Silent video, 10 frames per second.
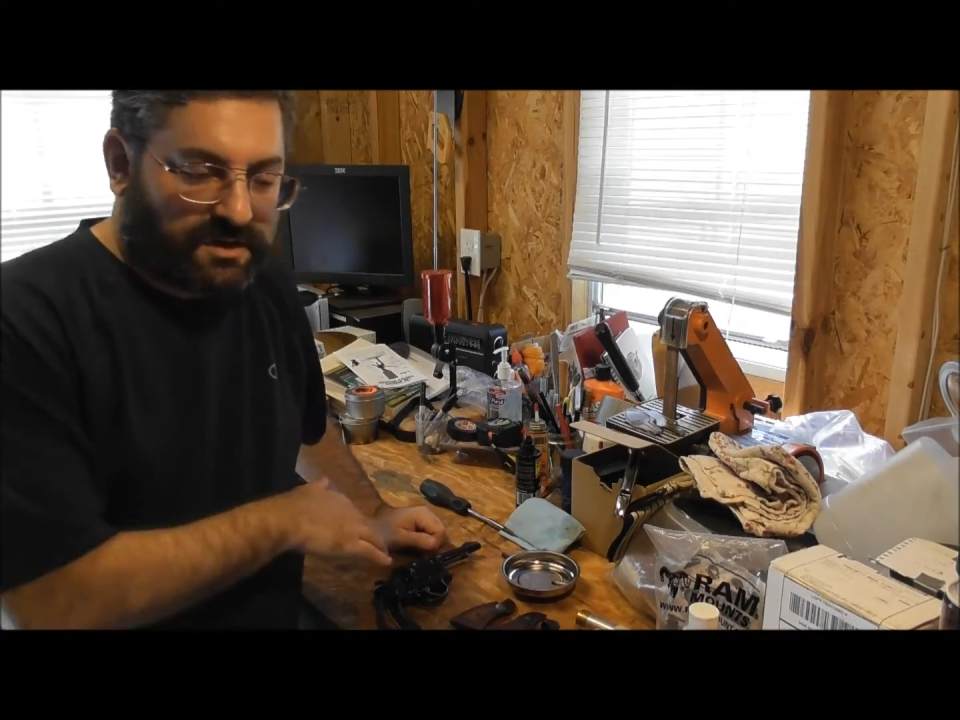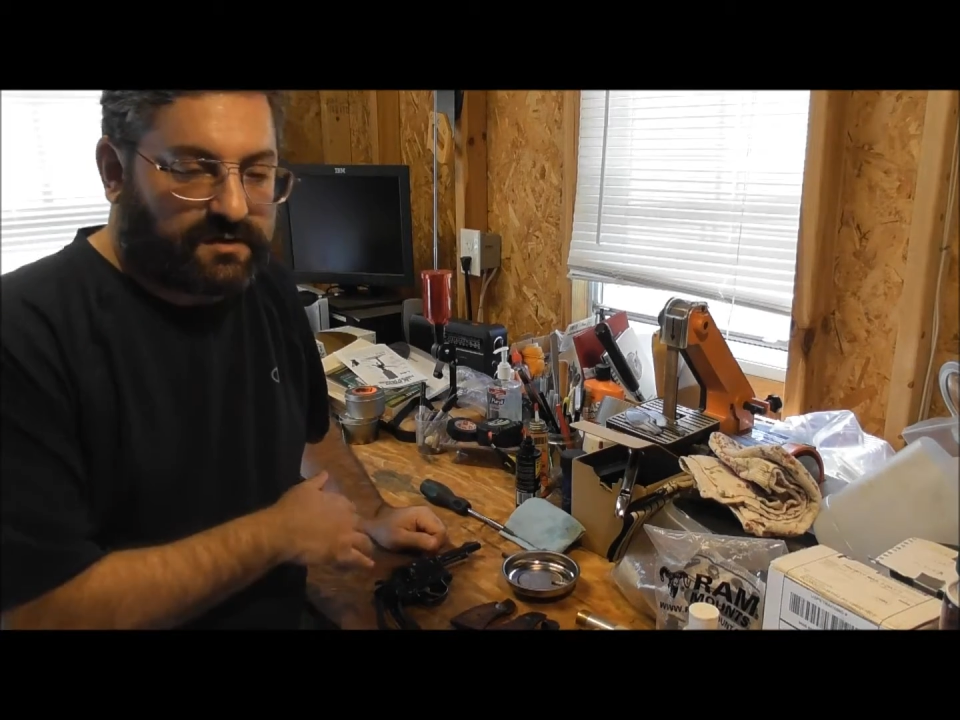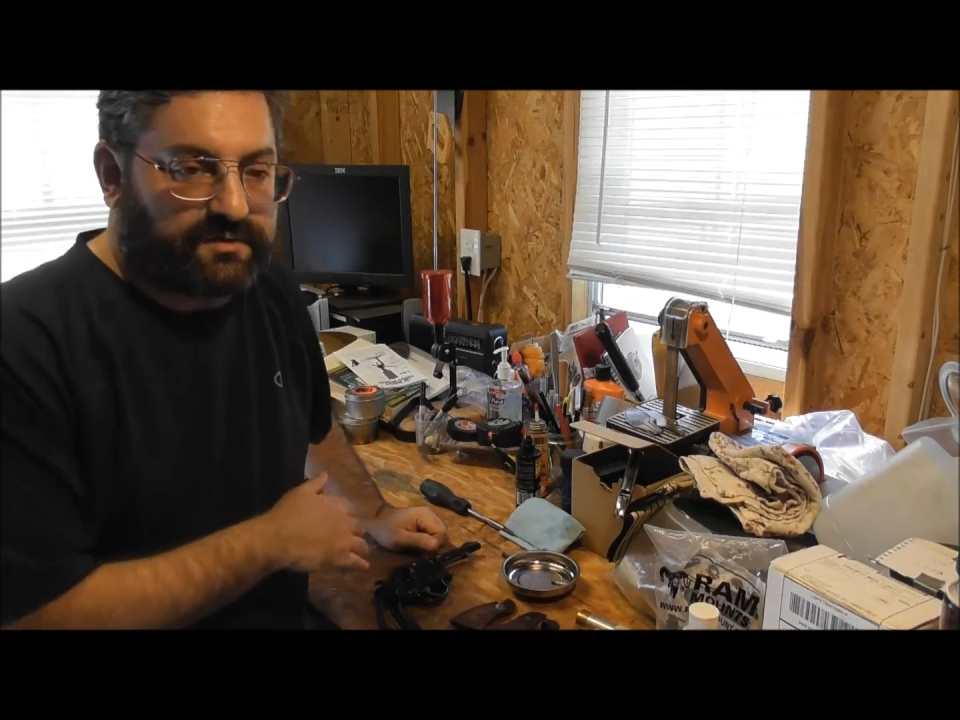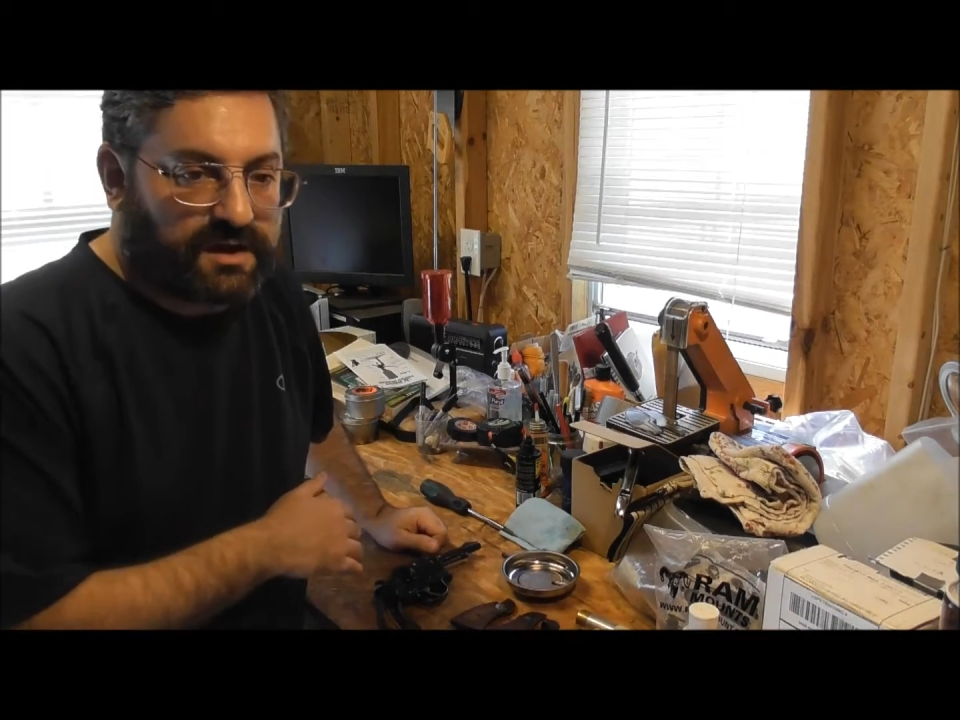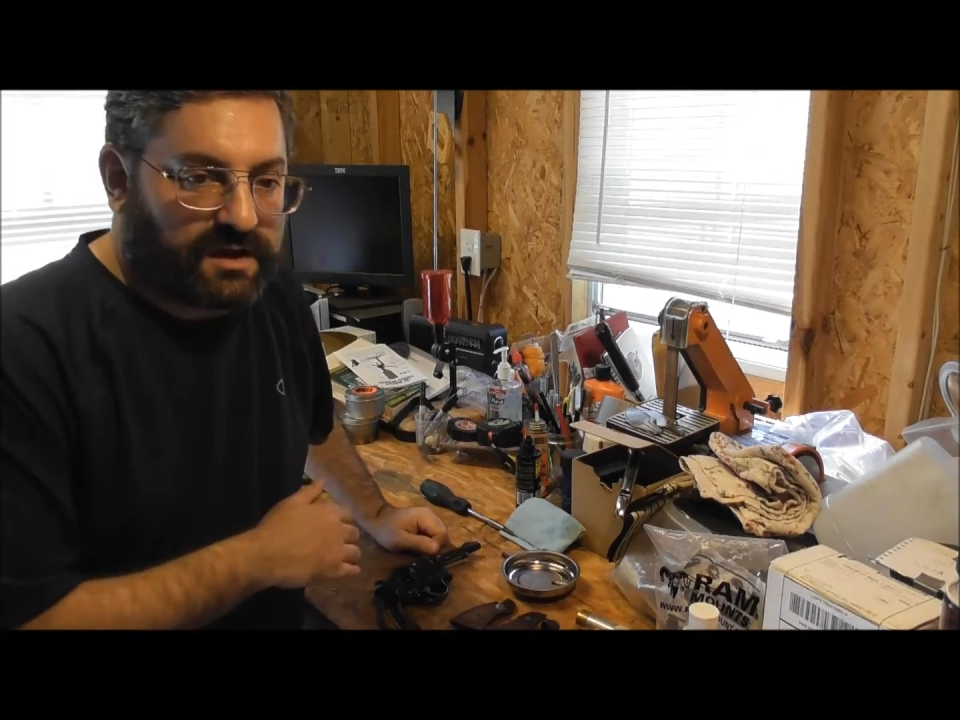
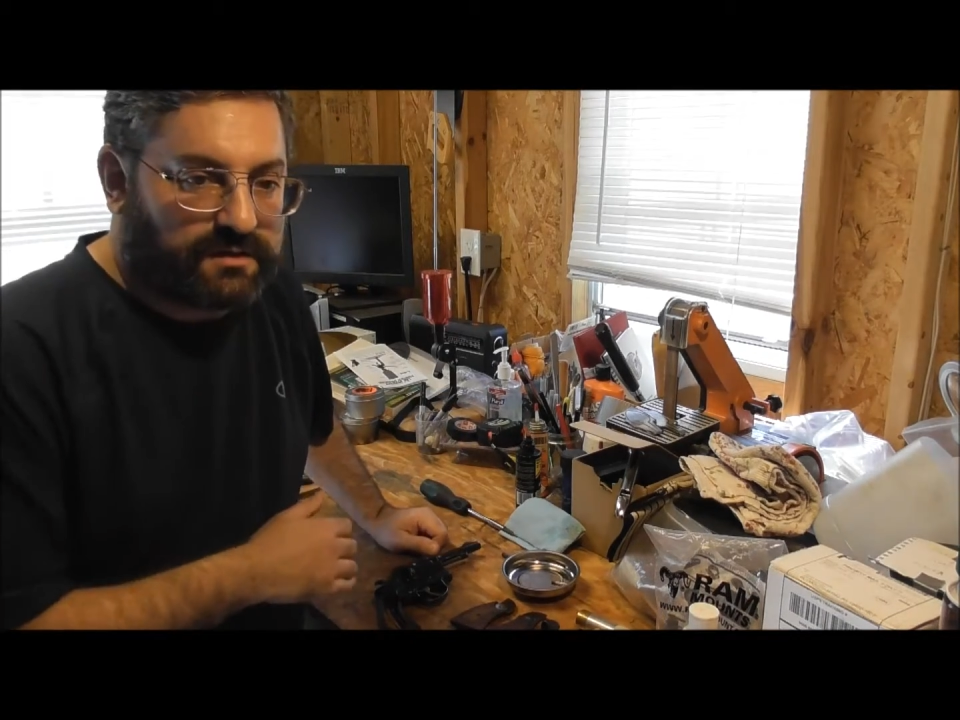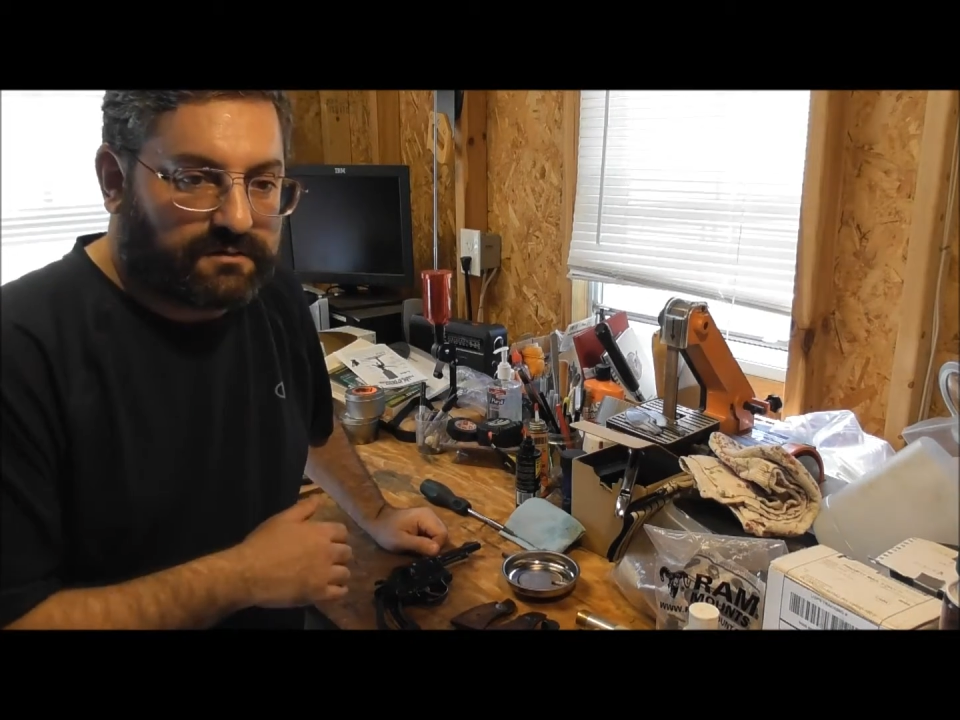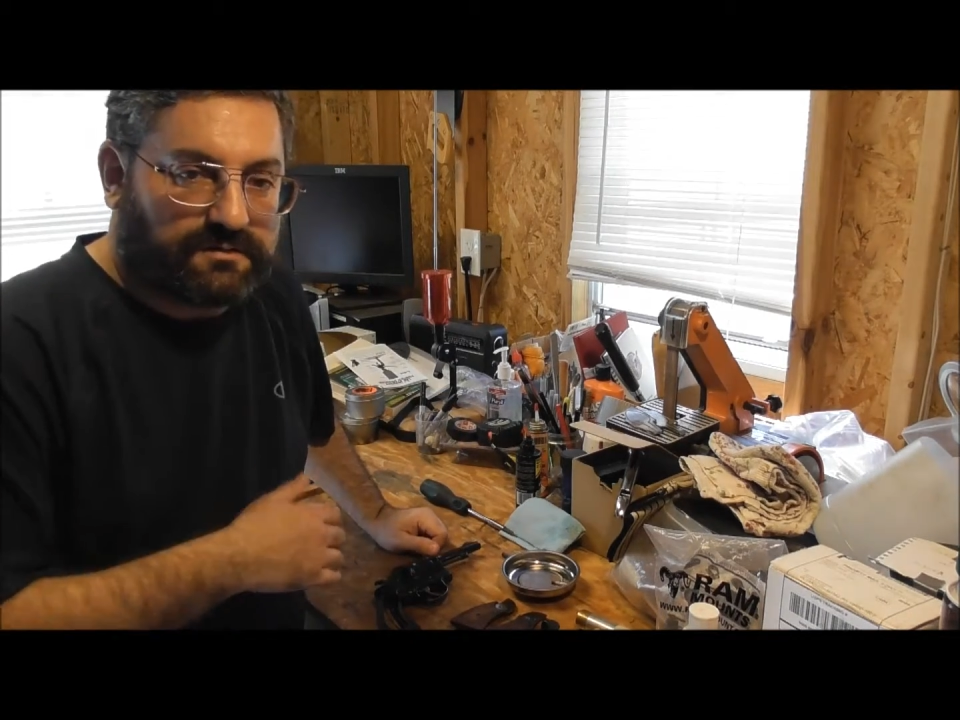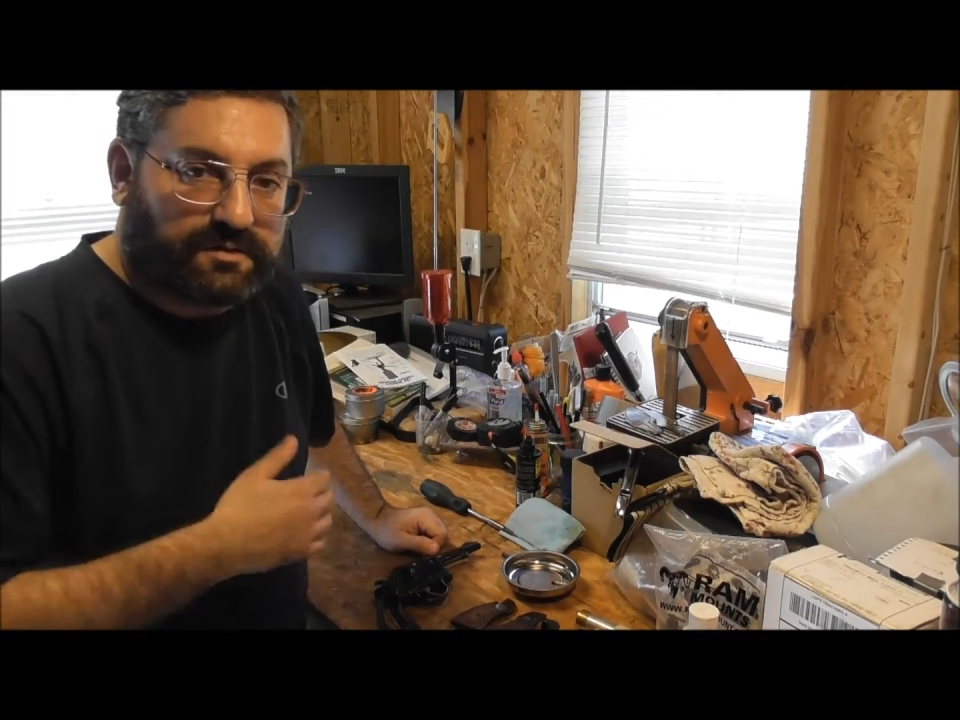have that,